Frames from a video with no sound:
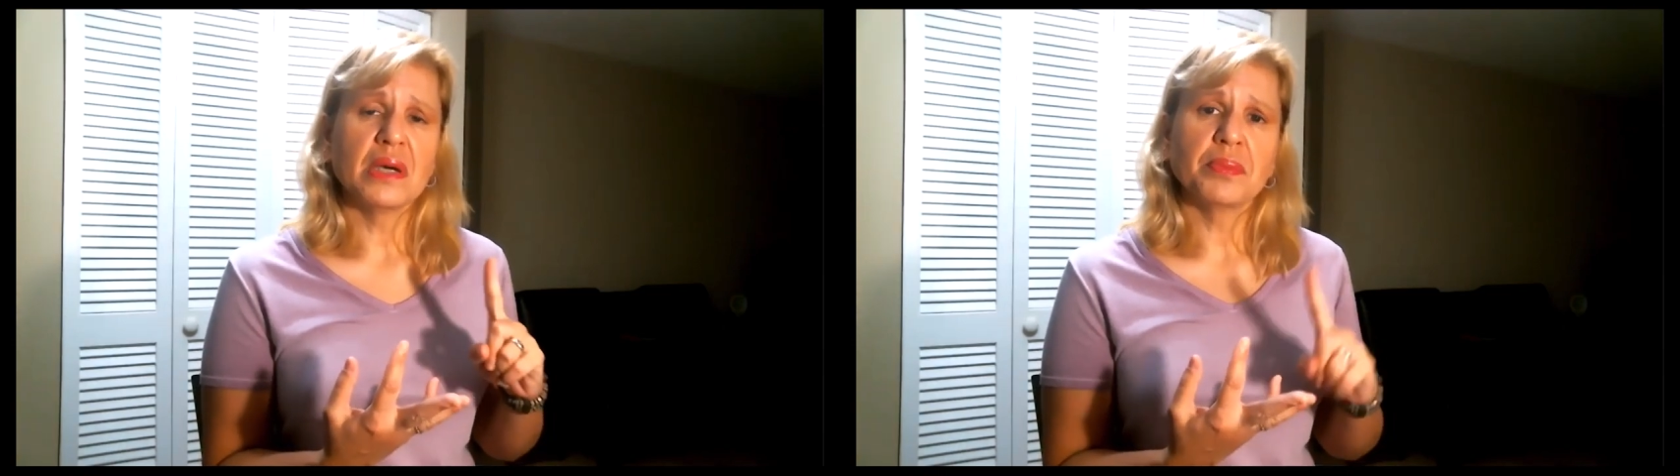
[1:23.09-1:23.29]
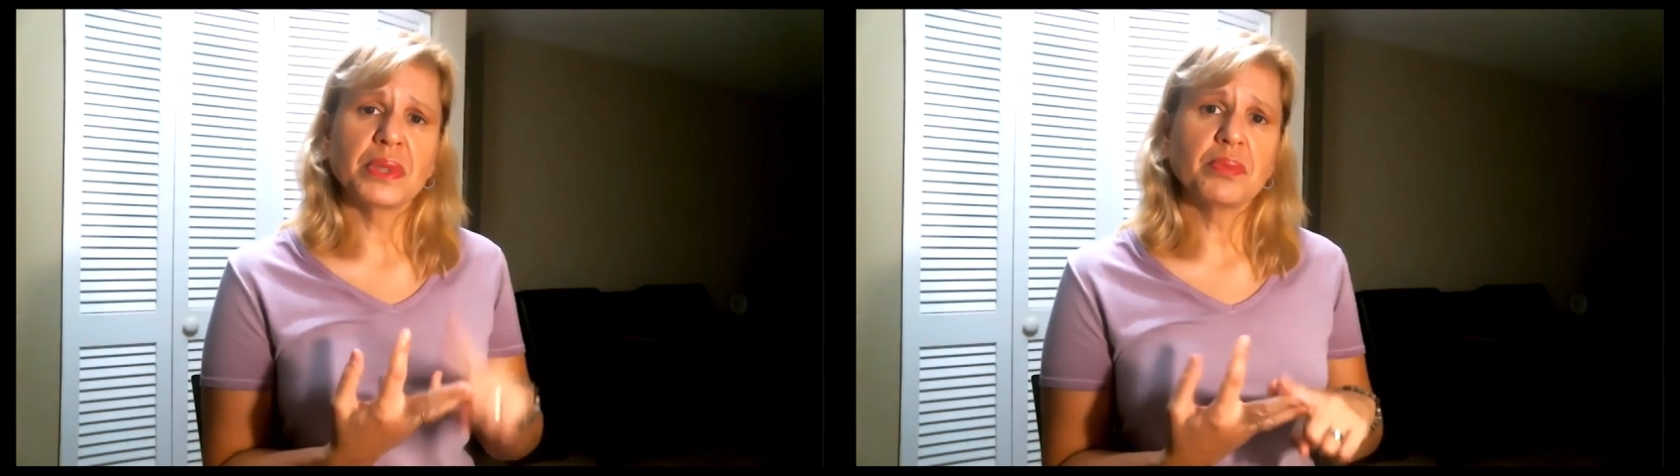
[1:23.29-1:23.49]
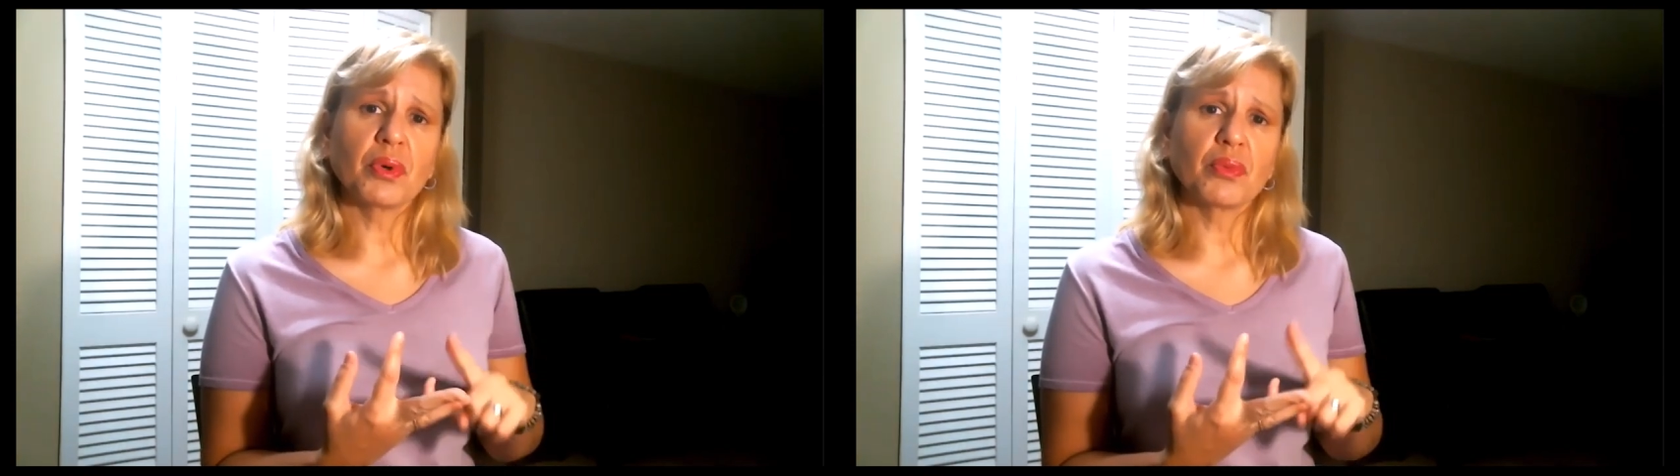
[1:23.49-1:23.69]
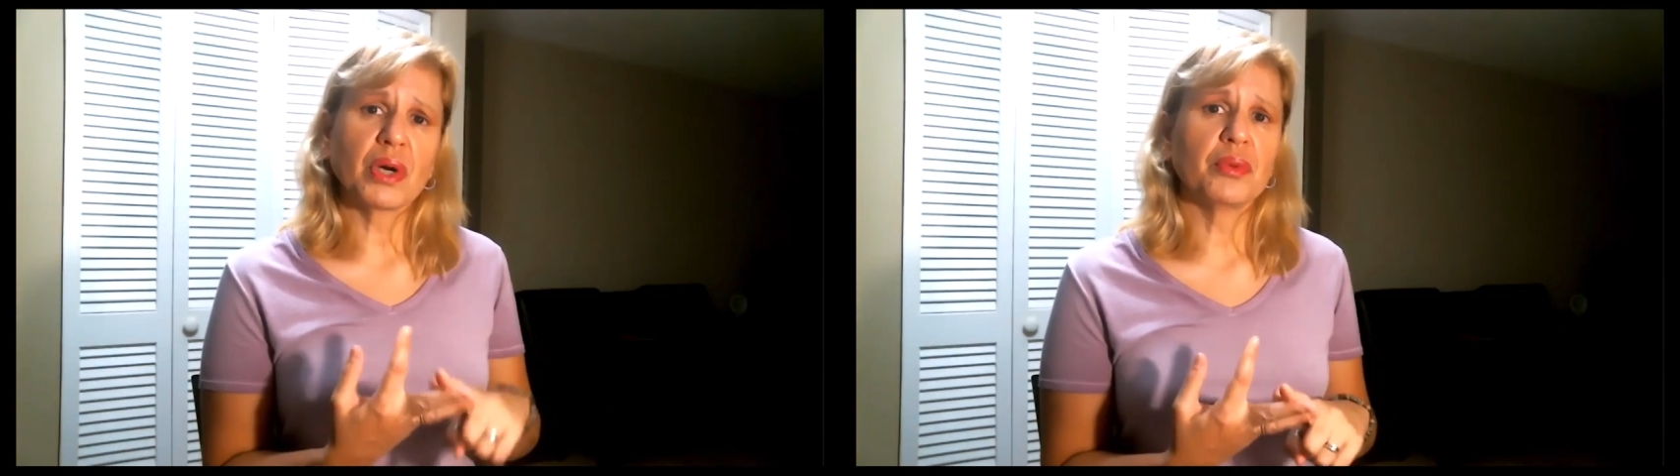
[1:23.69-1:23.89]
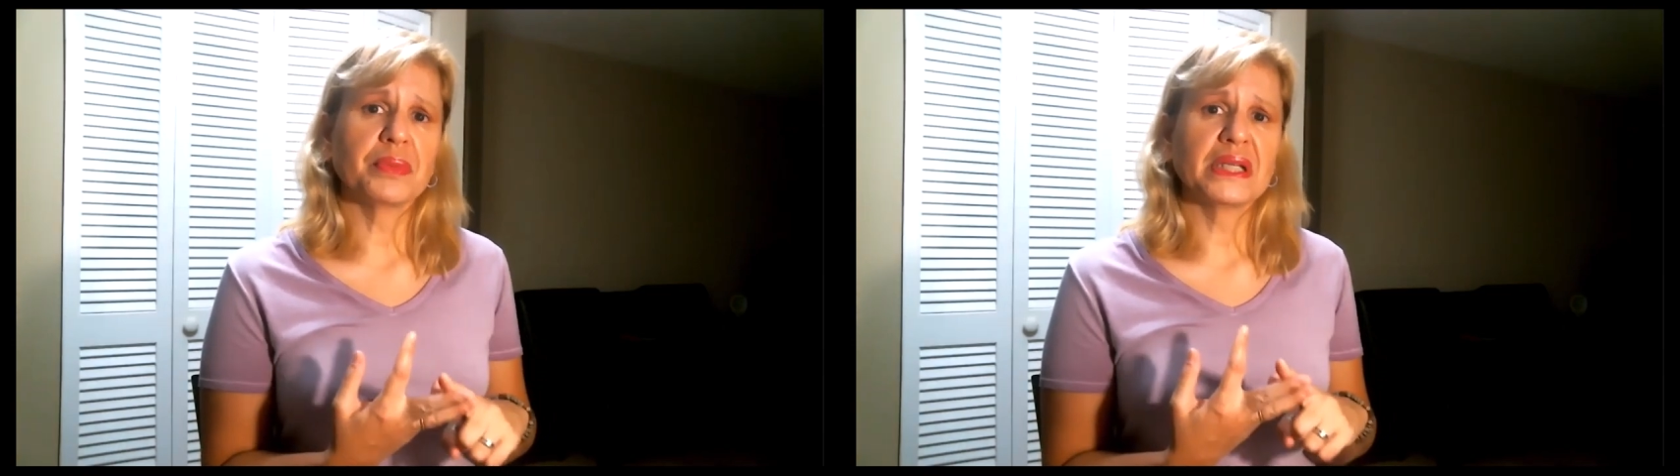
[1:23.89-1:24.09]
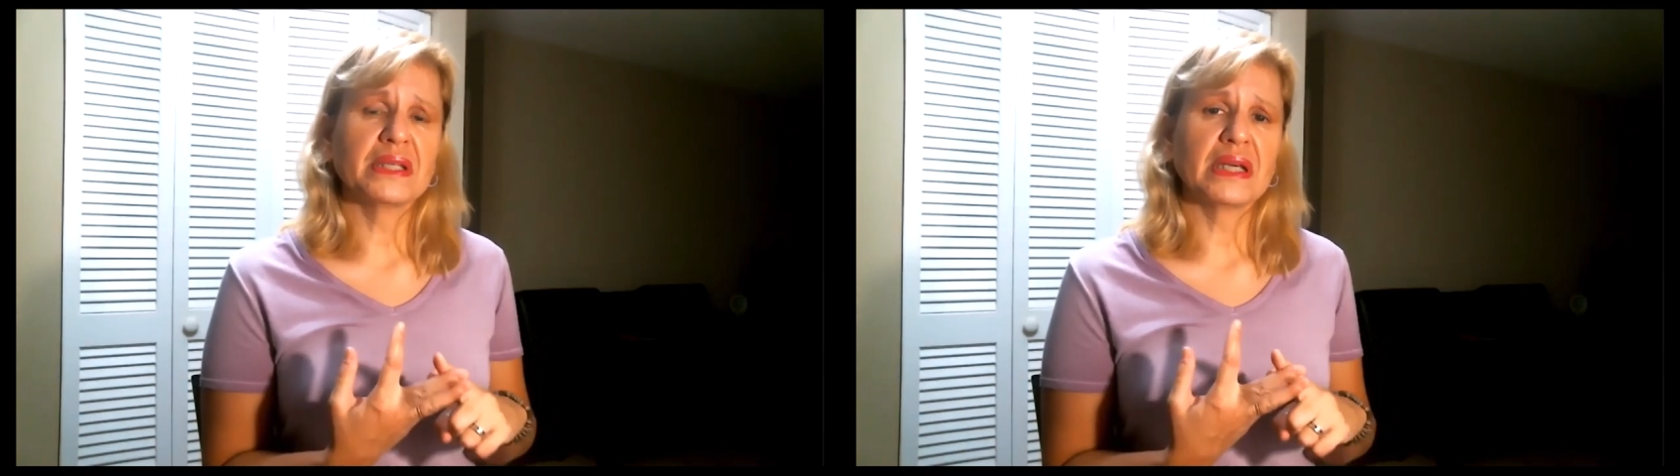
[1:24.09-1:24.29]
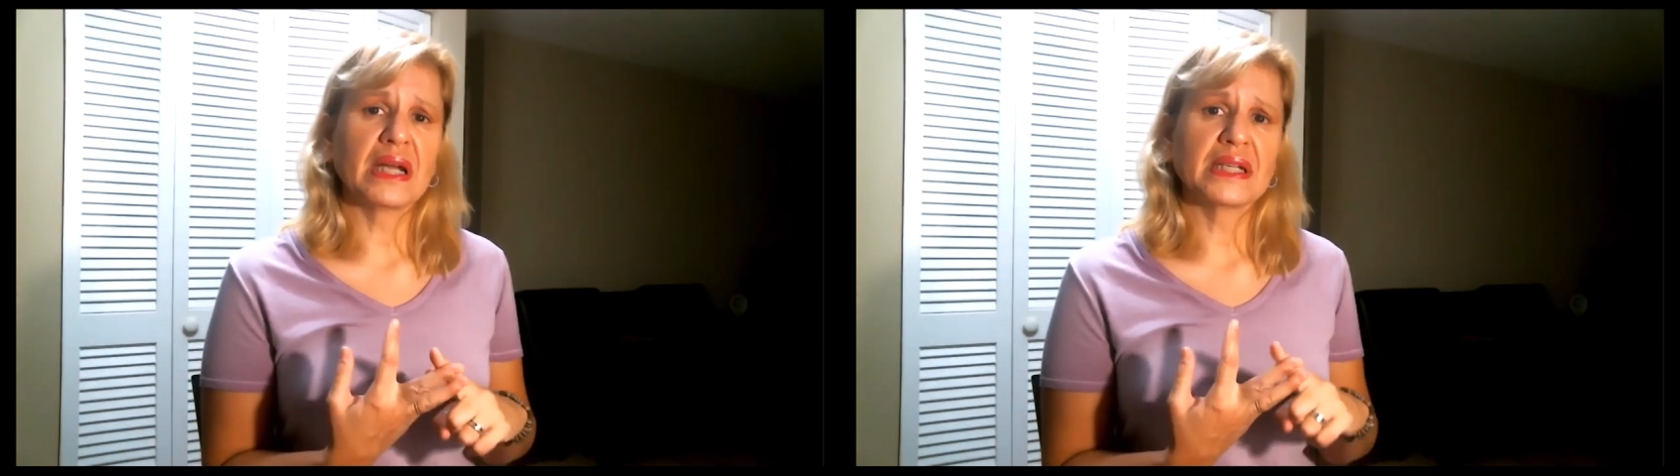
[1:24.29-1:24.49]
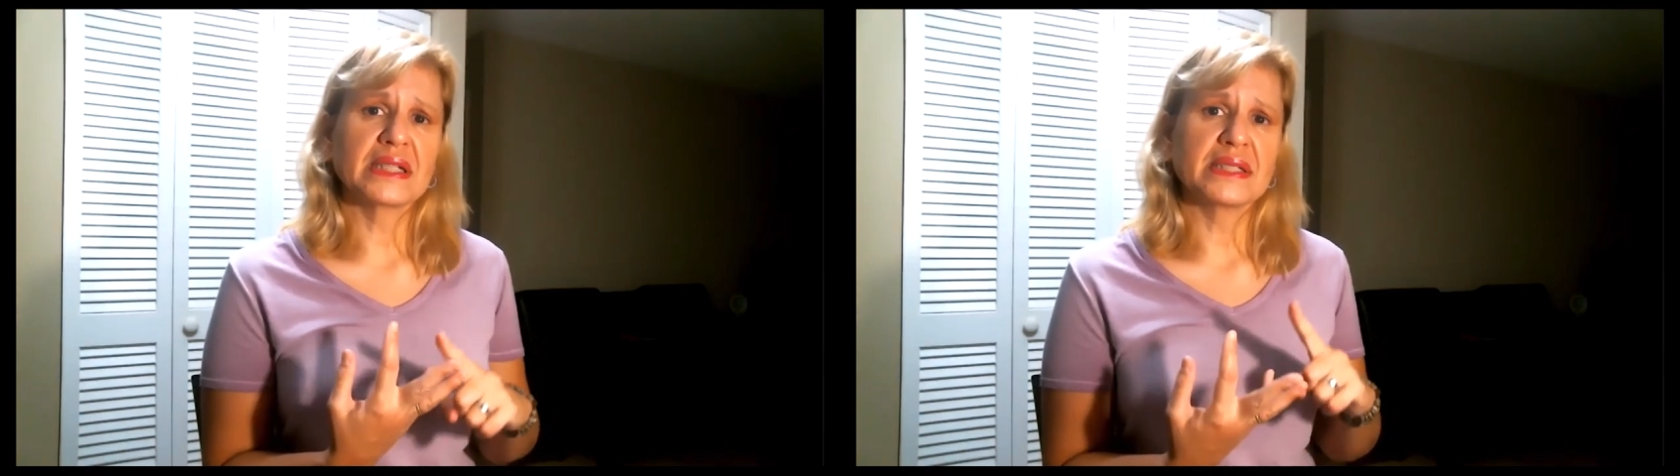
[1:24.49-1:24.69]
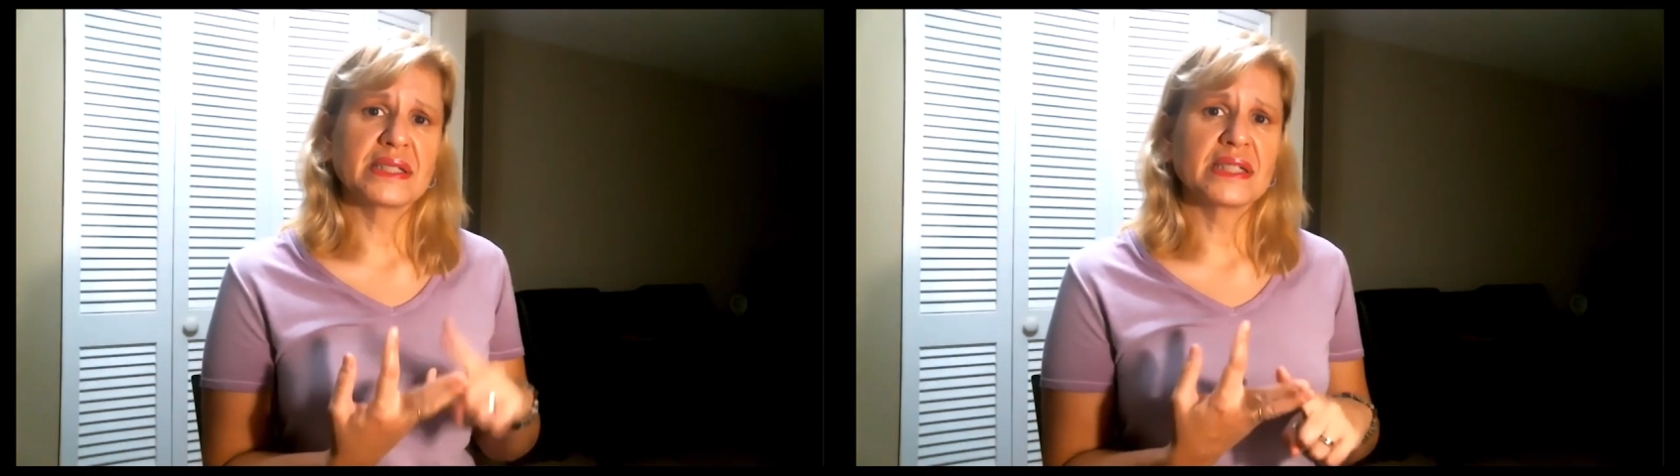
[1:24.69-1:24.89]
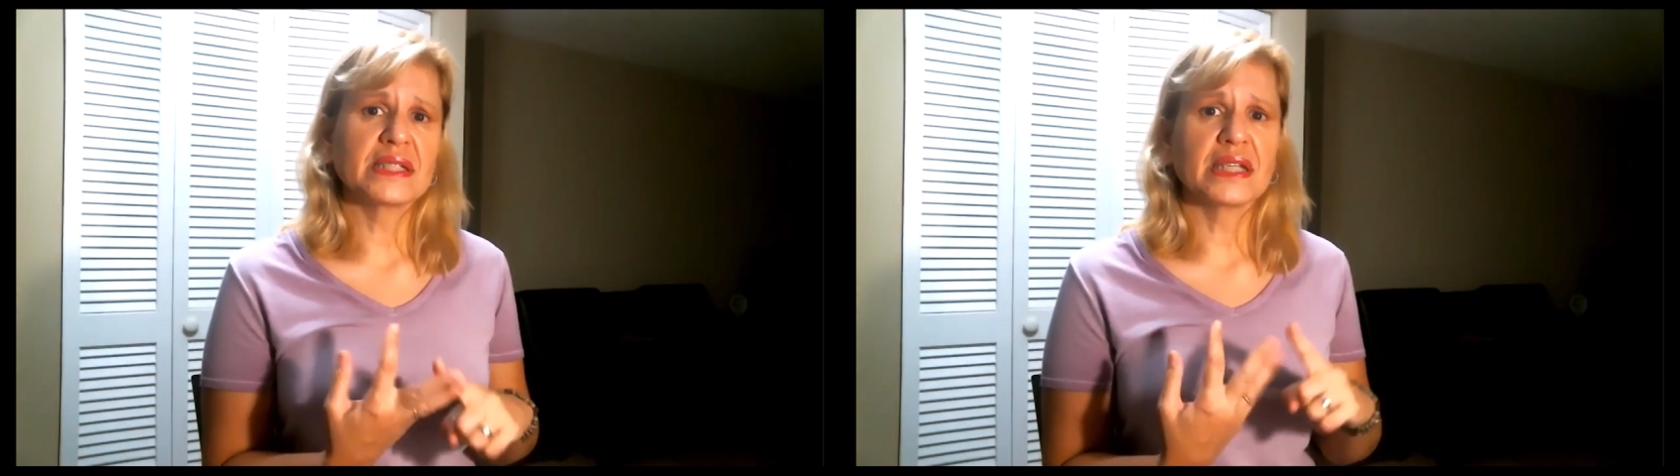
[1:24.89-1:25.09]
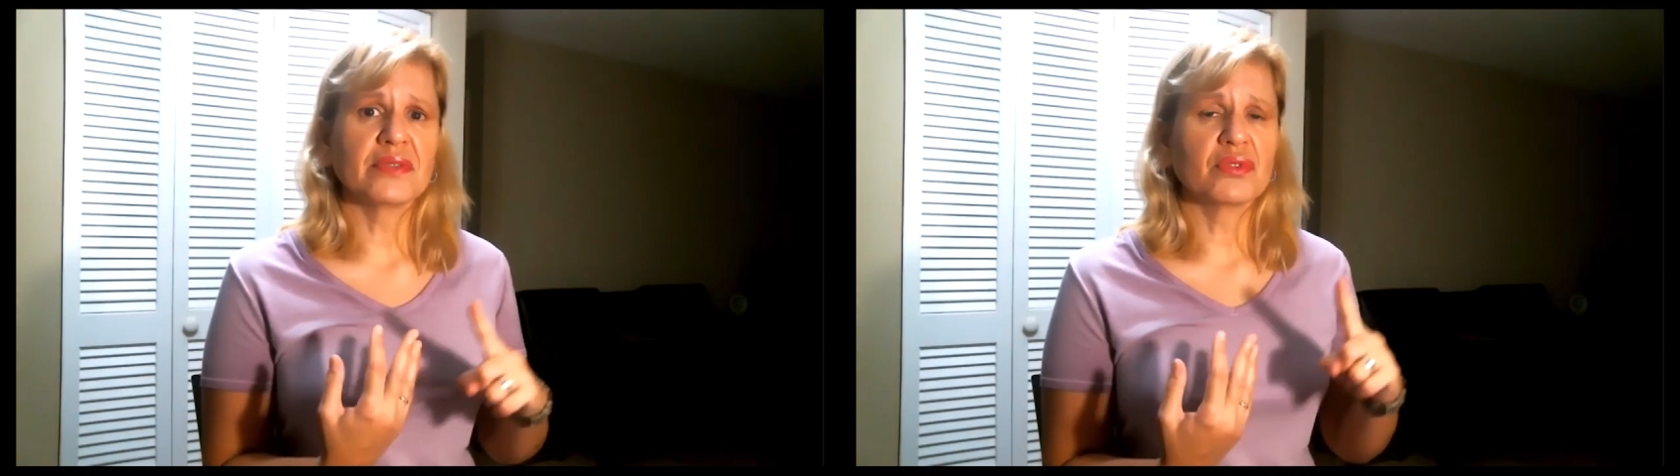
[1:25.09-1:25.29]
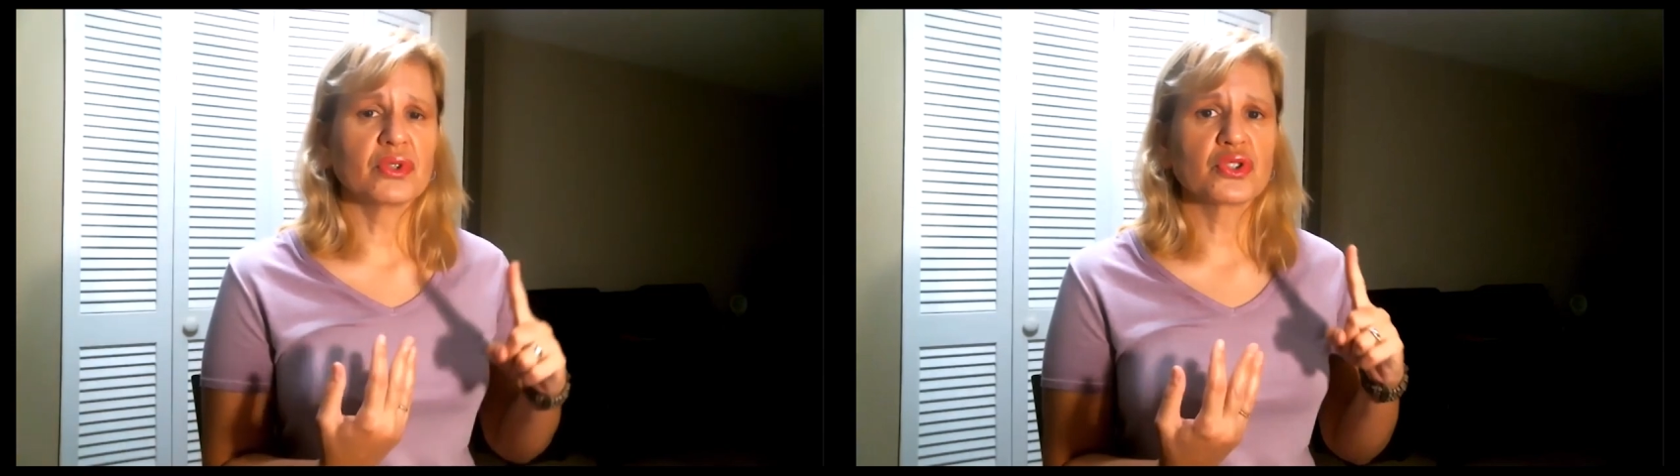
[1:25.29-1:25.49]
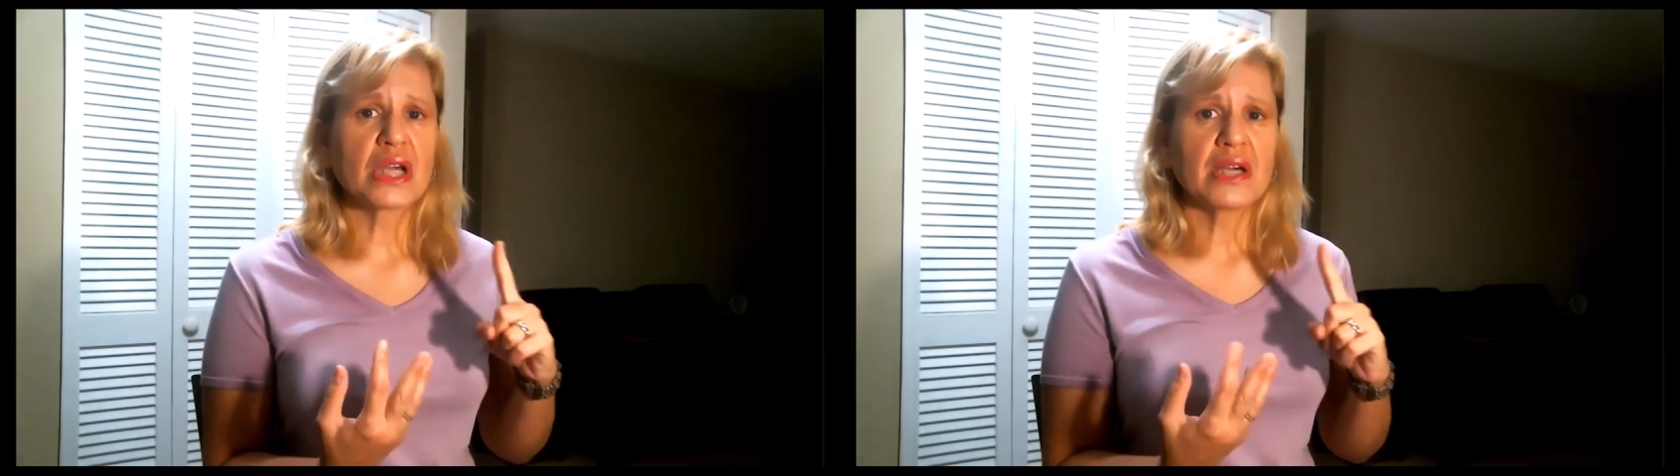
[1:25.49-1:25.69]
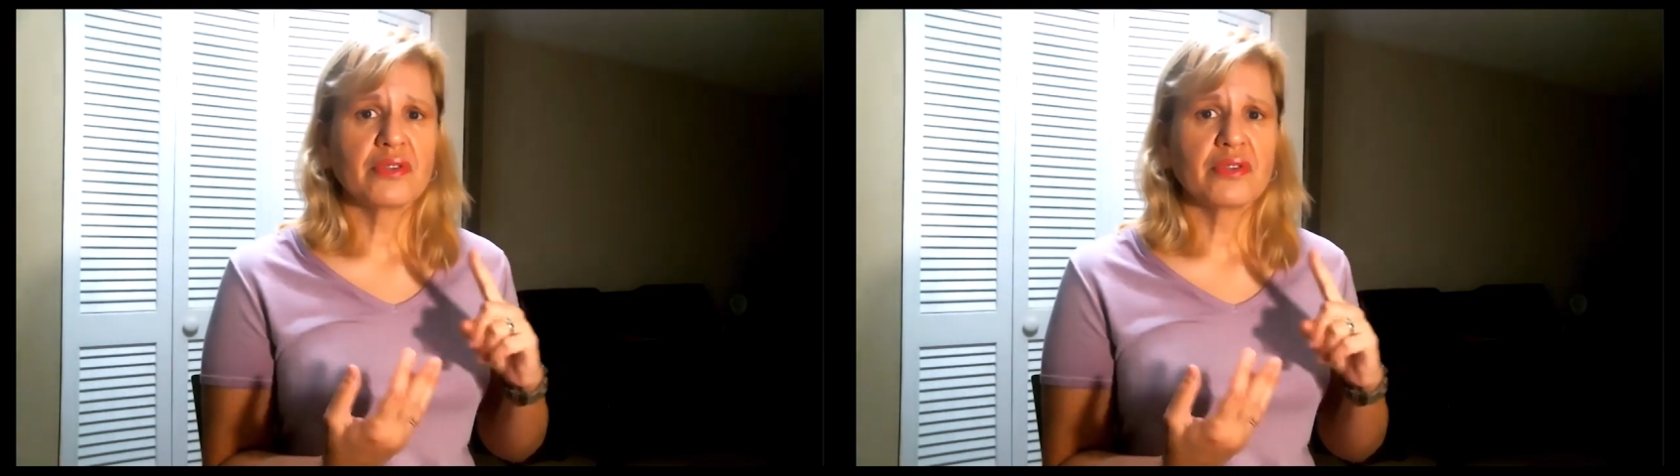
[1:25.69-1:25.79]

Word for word: people around me that I can see, neighbors,